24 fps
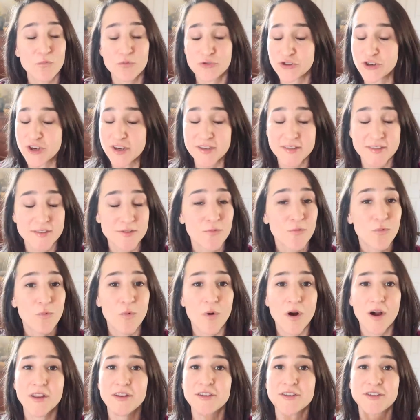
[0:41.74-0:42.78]
just
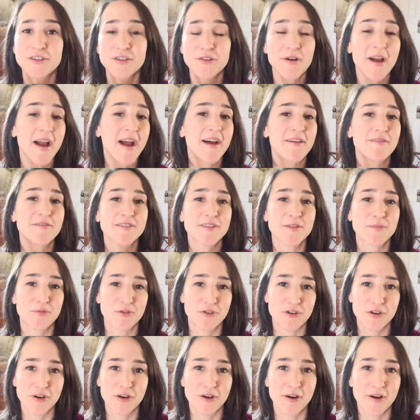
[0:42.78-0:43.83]
want to have some
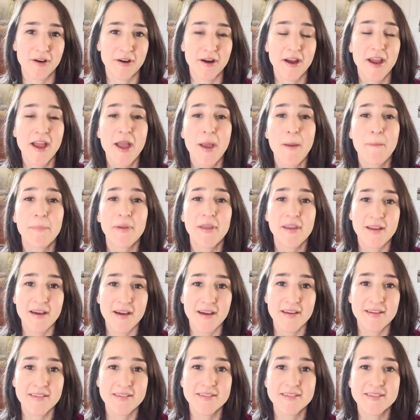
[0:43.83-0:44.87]
sugar
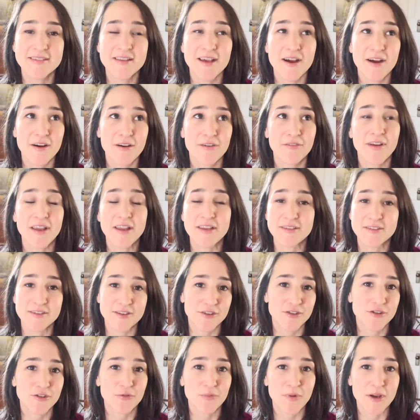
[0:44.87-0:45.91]
because of a
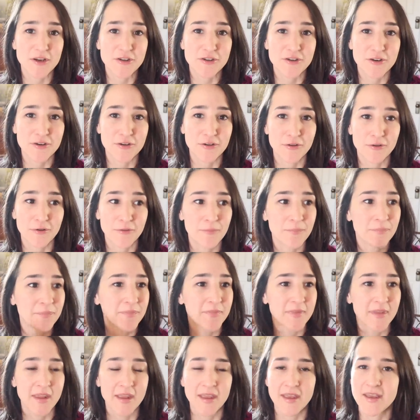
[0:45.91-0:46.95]
situational
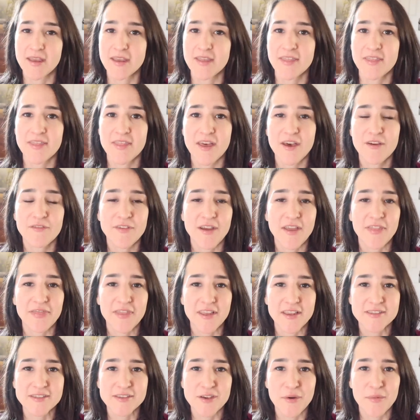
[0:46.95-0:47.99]
event
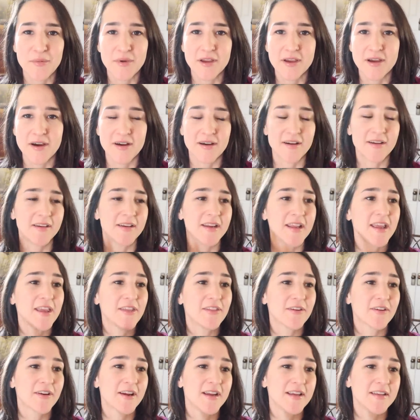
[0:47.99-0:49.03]
that's going on.
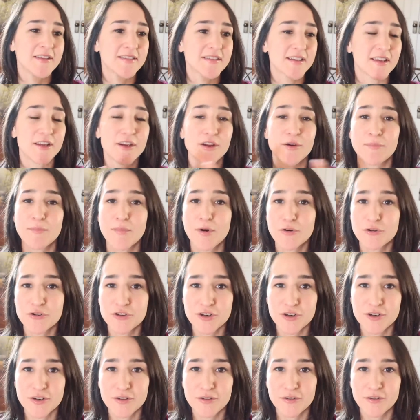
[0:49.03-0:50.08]
Either it's an
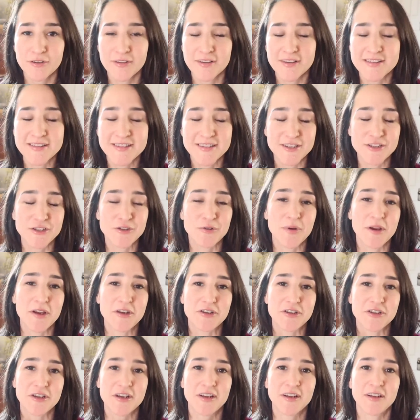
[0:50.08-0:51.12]
emotional
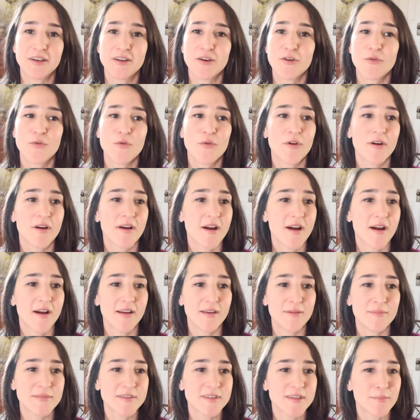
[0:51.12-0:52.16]
situation, or
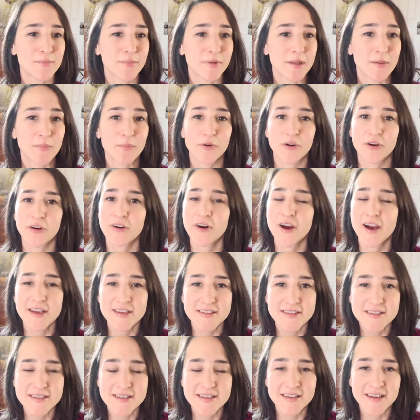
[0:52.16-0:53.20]
I'm simply
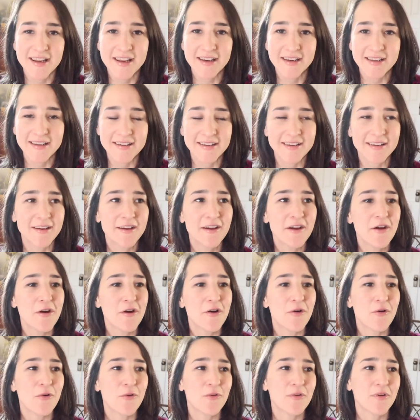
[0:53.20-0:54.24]
procrastinating,
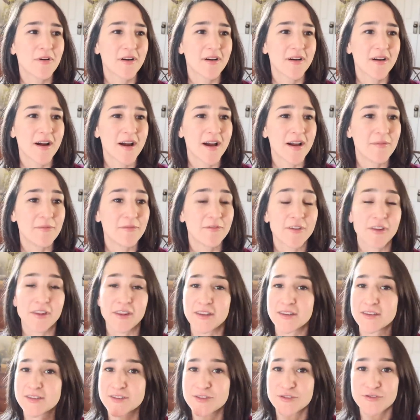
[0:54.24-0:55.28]
or I'm
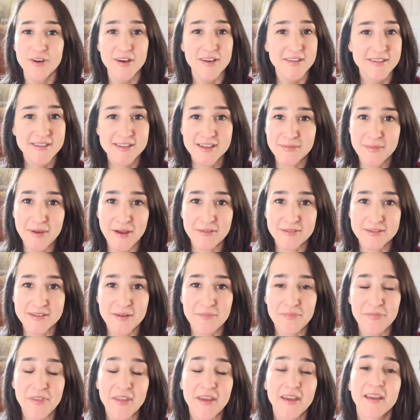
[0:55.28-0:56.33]
feeling stressed about
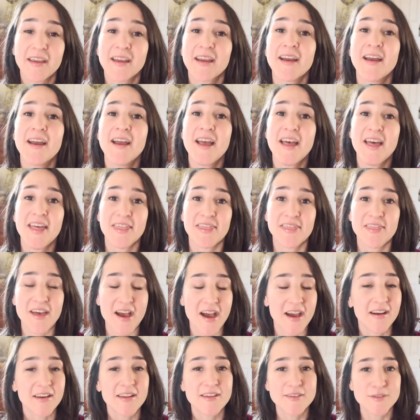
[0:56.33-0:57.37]
something.
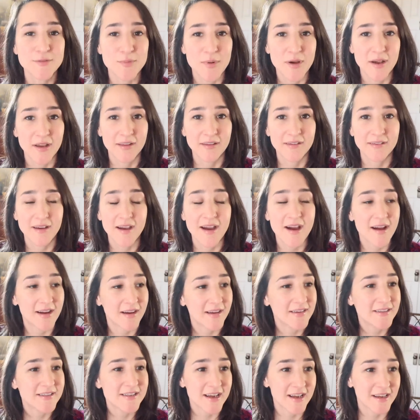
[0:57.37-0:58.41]
That is when
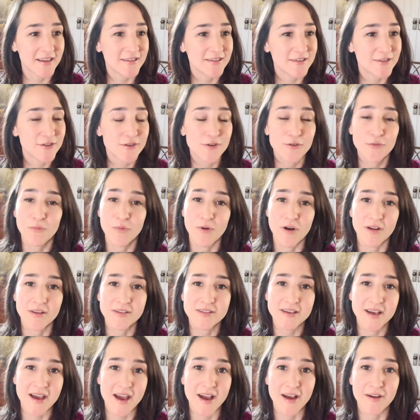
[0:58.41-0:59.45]
I tend to want
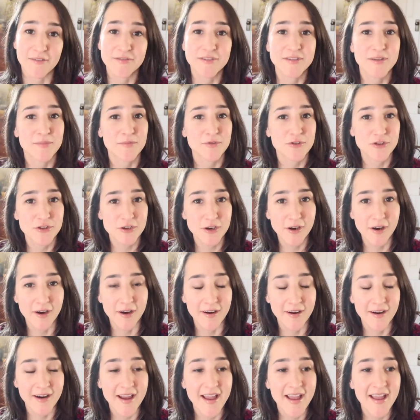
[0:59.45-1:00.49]
to have some
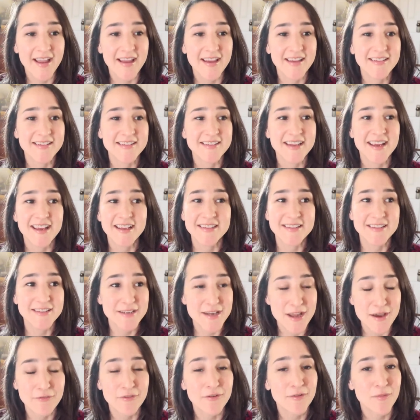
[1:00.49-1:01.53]
sugar. And it's
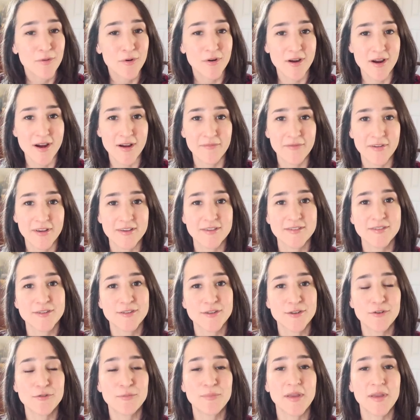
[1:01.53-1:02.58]
never more obvious to